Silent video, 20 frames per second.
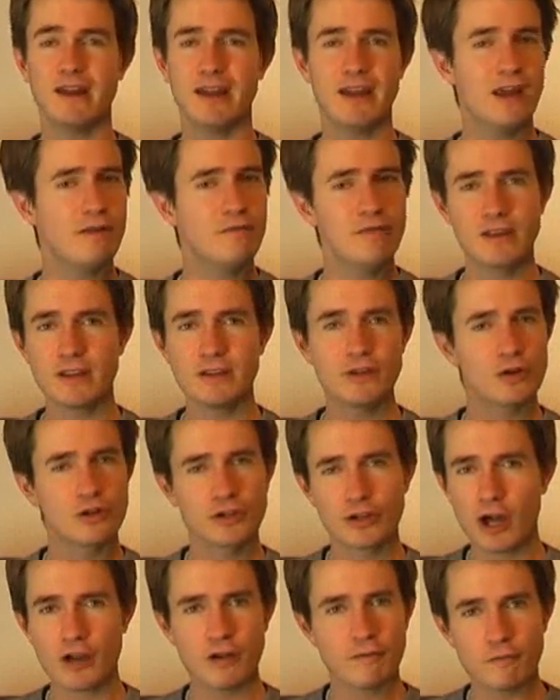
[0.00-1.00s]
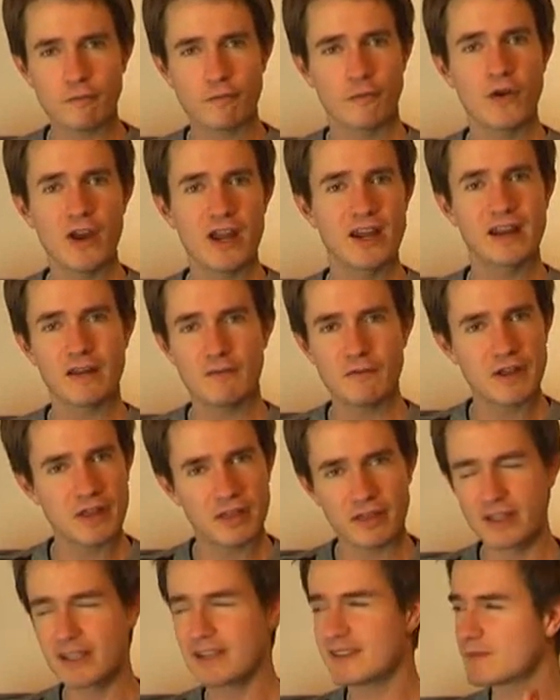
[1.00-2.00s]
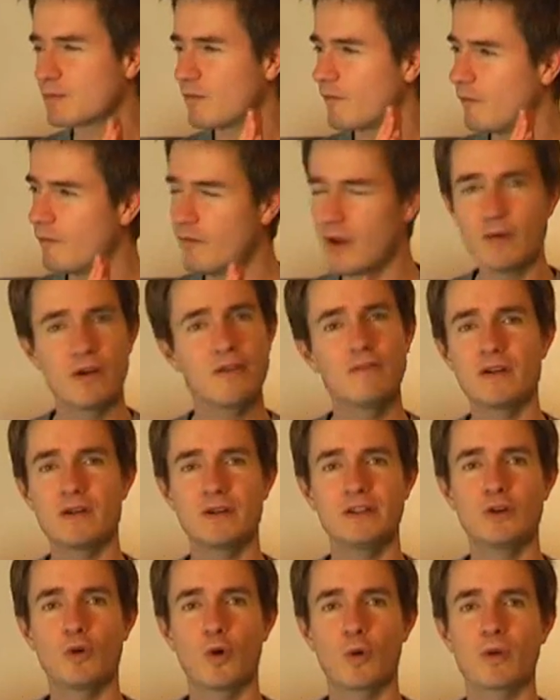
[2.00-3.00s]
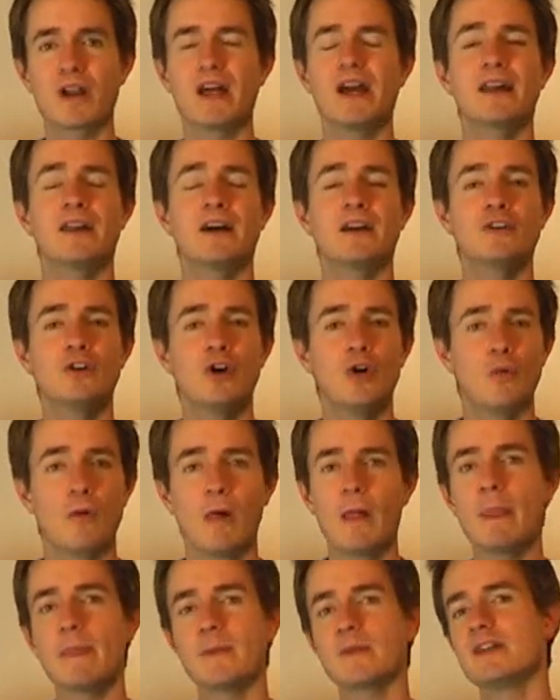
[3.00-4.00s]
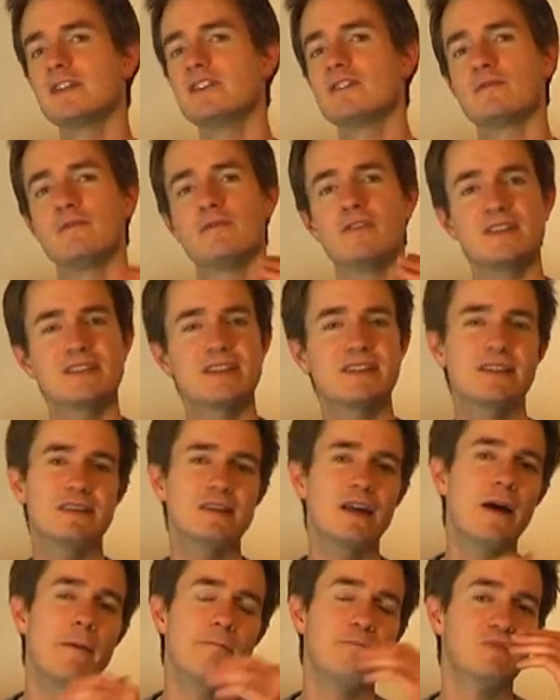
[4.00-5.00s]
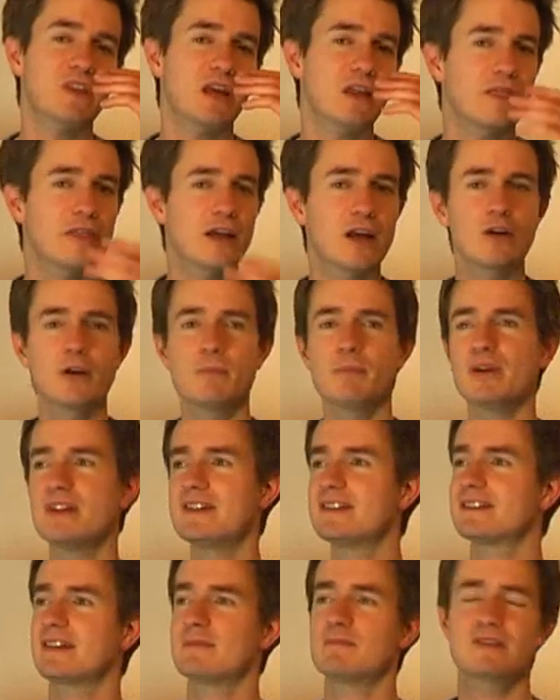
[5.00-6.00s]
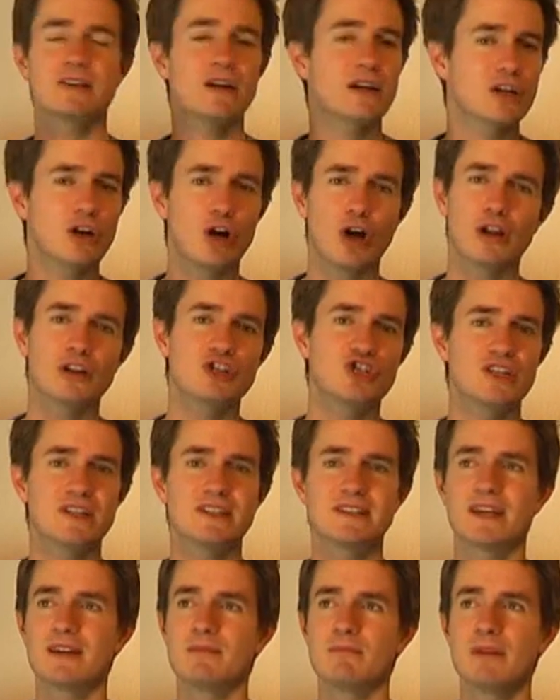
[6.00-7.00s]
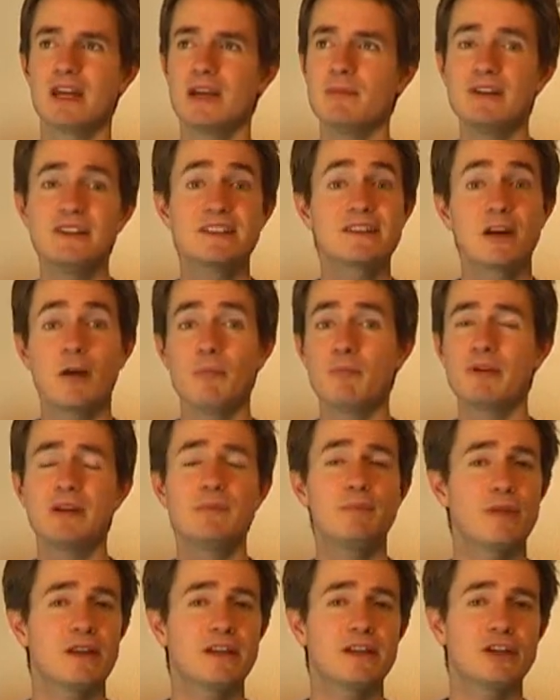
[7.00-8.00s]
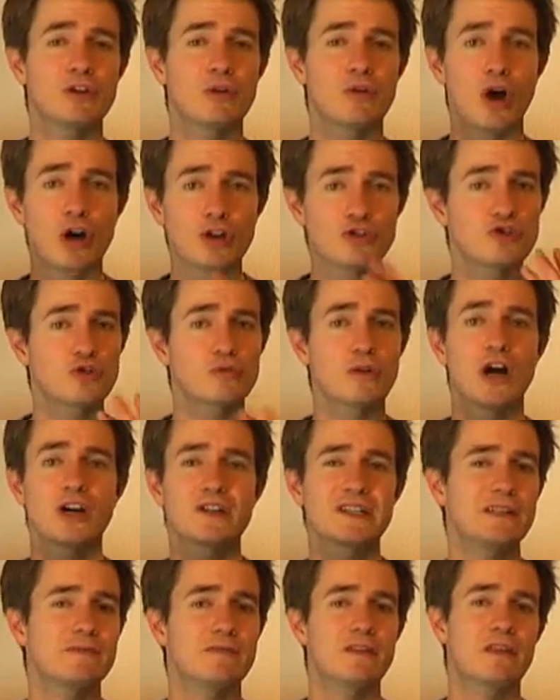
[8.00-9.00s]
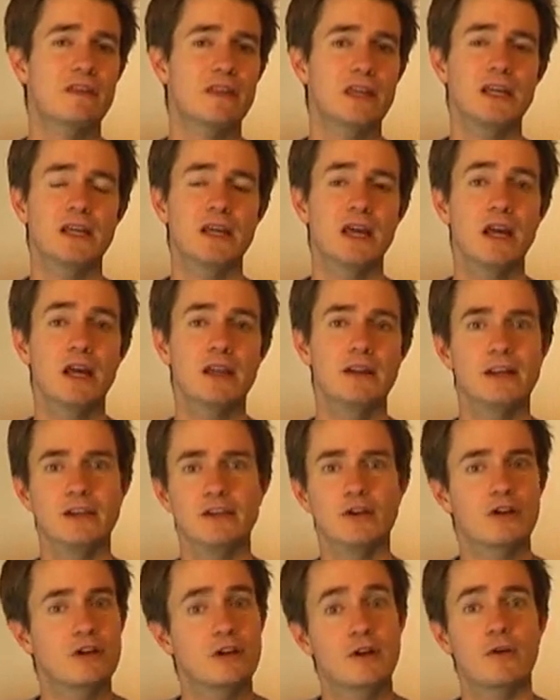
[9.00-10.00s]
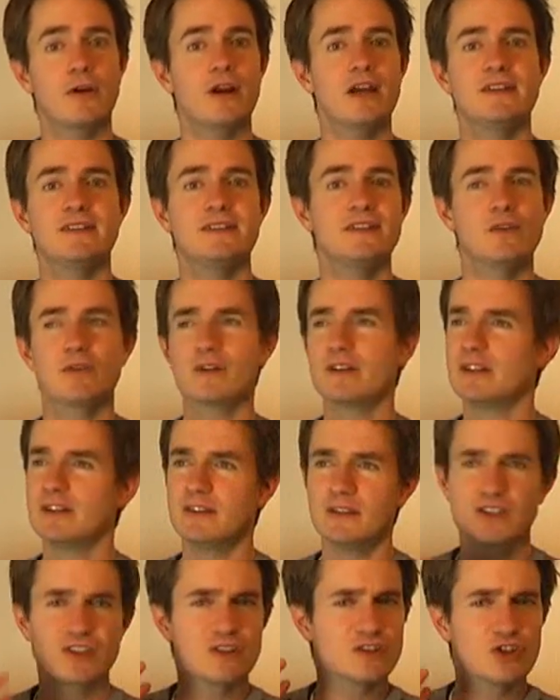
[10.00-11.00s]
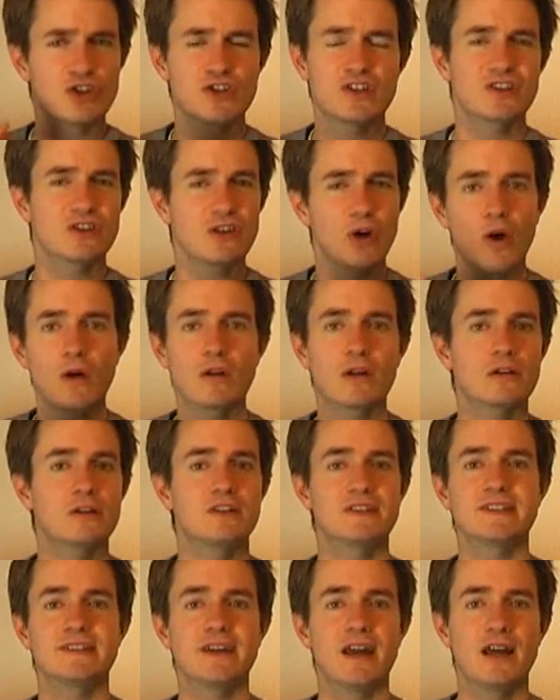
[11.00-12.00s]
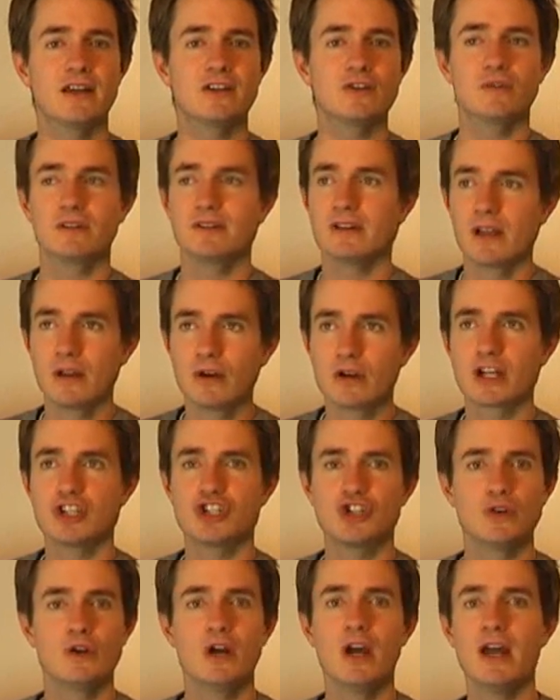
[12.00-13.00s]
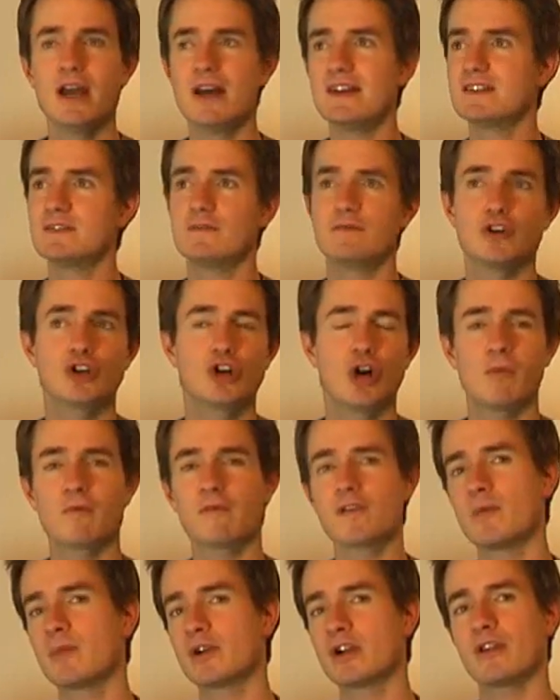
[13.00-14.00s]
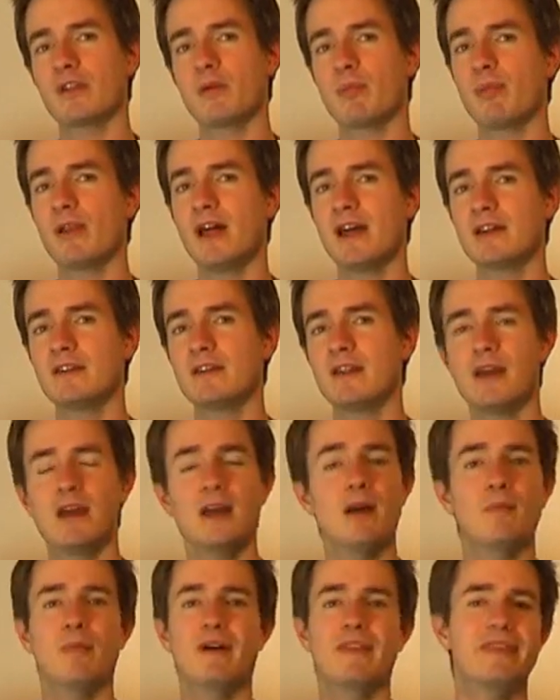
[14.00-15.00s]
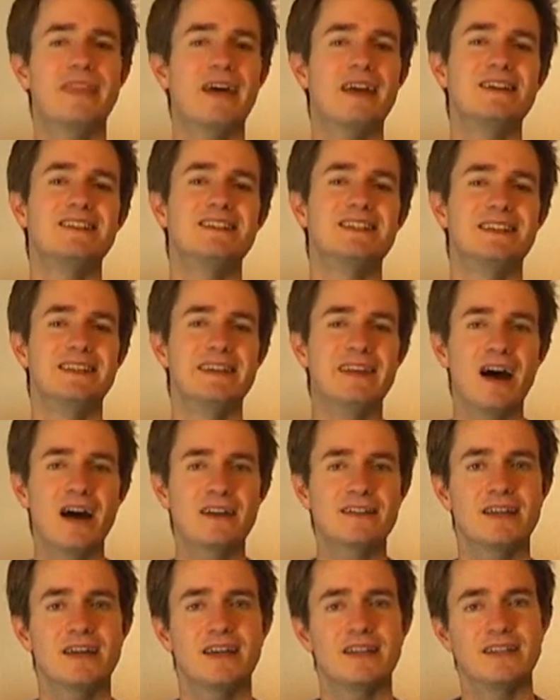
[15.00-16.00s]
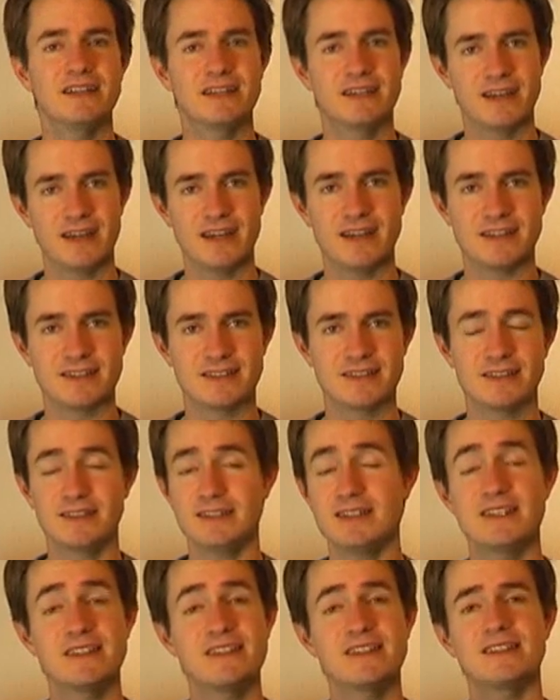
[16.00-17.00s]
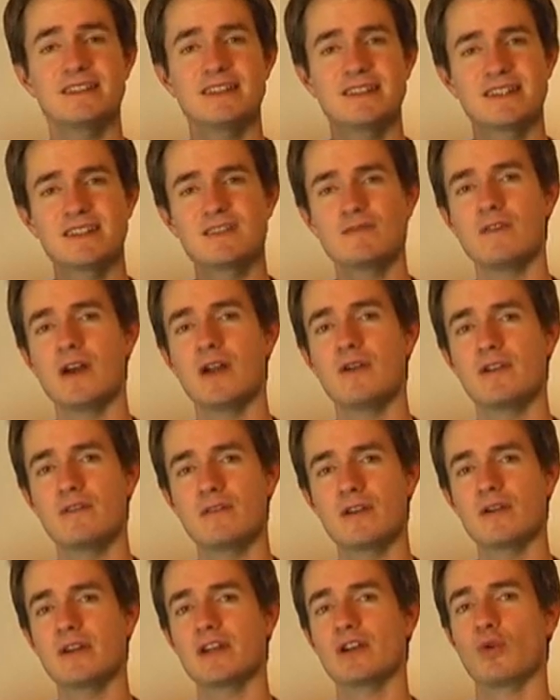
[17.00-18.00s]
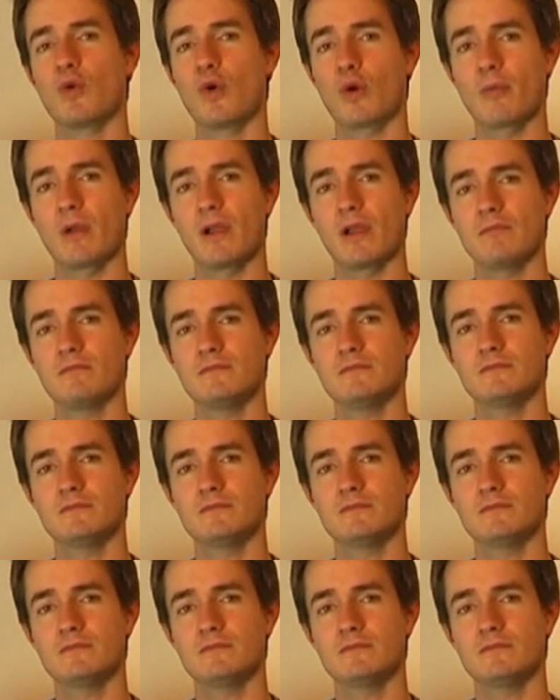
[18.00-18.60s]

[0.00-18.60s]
You're not afraid. Everything is very, very normal. And I know that you've visited therapists and psychologists, and maybe some people in your entourage even think that you're crazy, or they just don't understand you, and they look at you as if you come from another planet, but that is not the case. This is very, very normal.